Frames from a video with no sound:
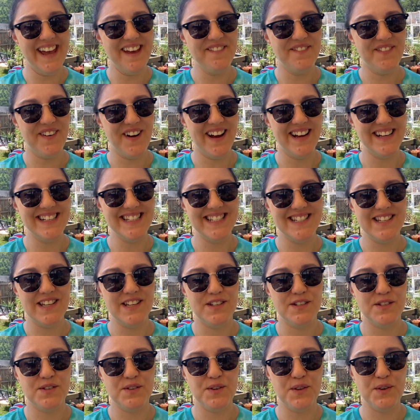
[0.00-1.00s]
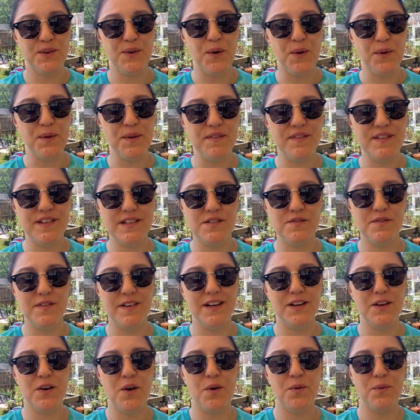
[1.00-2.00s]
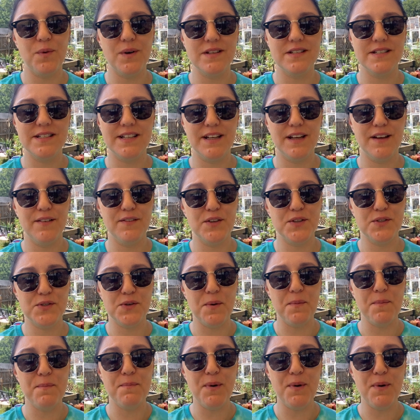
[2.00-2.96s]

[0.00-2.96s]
friends. So the goal of this video was to give you some